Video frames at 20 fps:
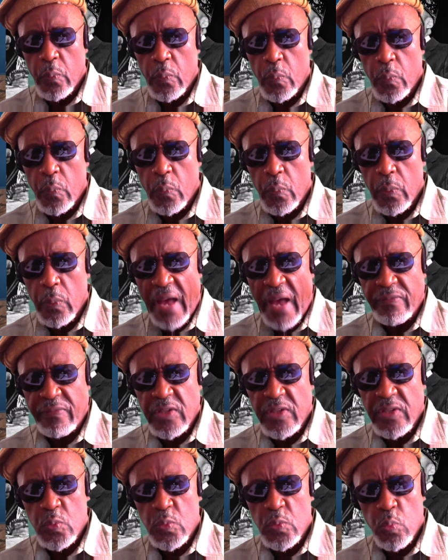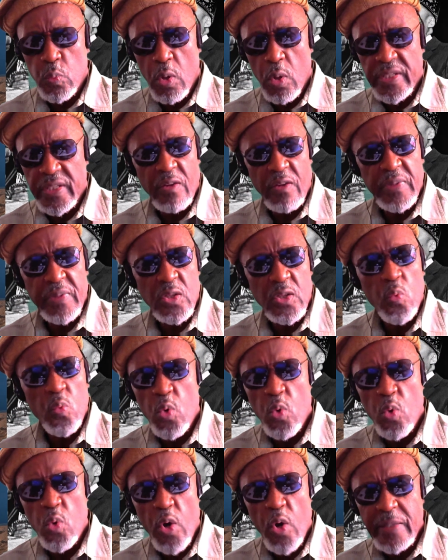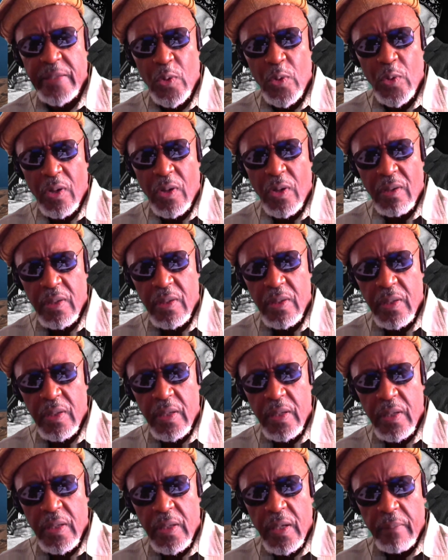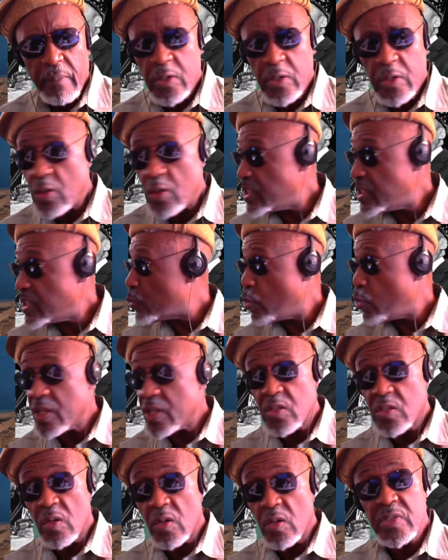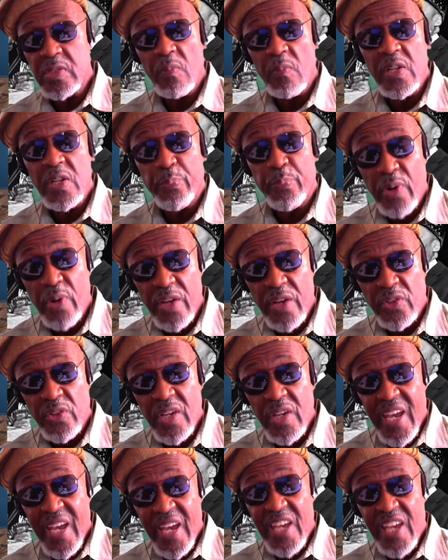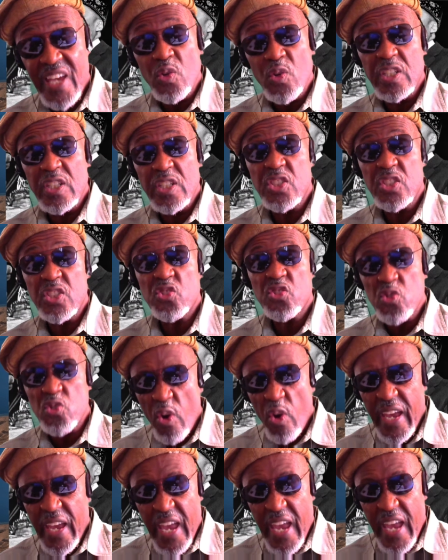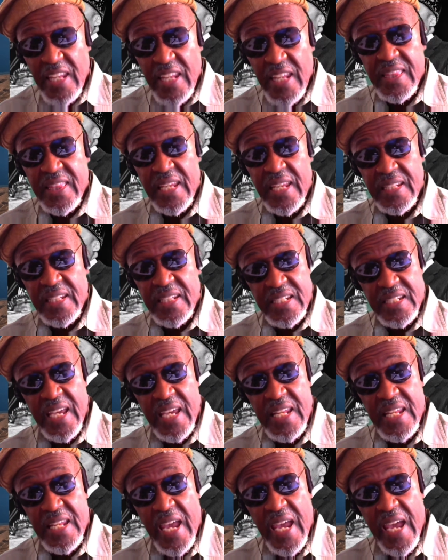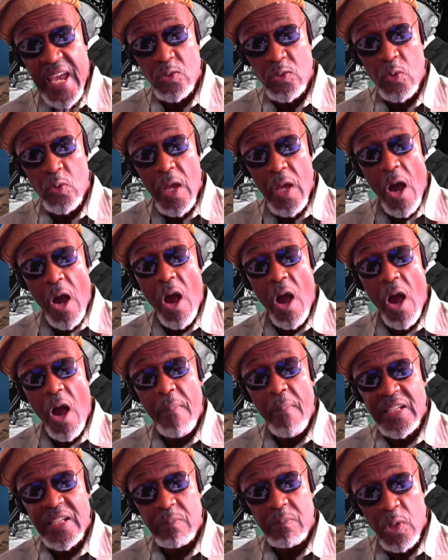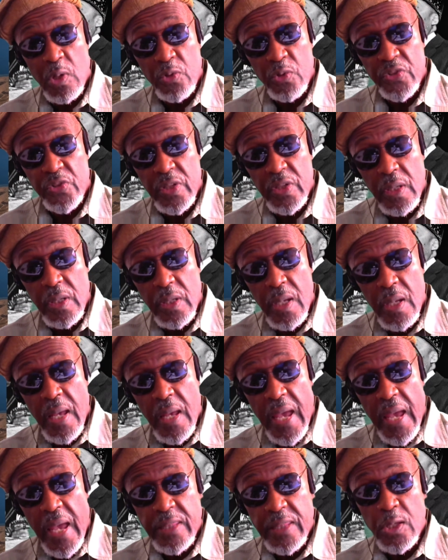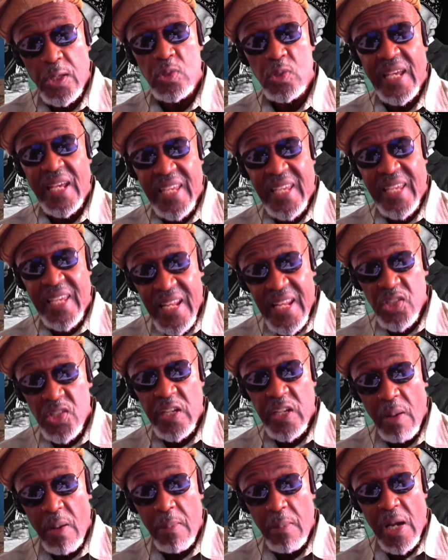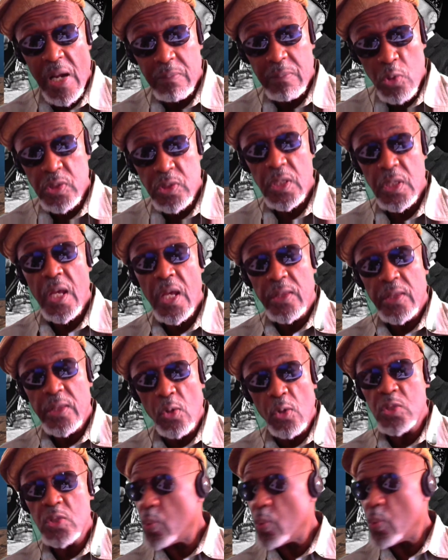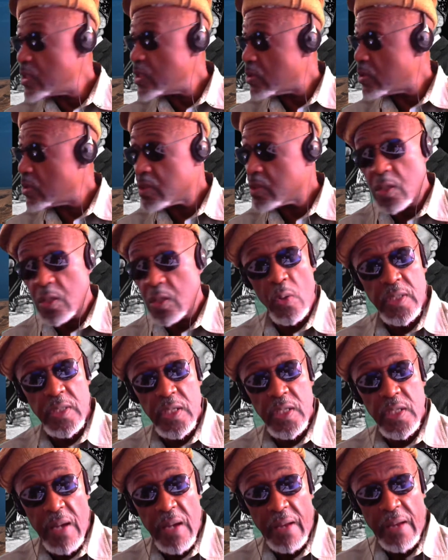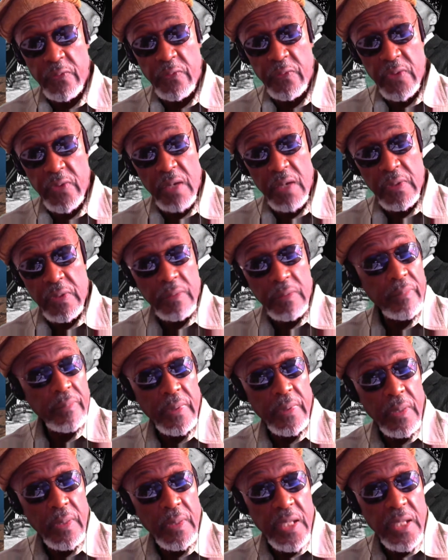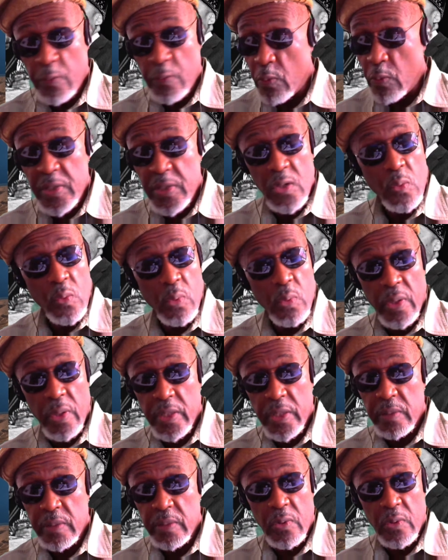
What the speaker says: after this war, there will be no war anymore. Because this war is going to be so much pressure, it's going to destroy anything that can't handle harmonic motion. And those that can achieve harmonic motion, those ones going to go into hereafter forever. There will be no war anymore.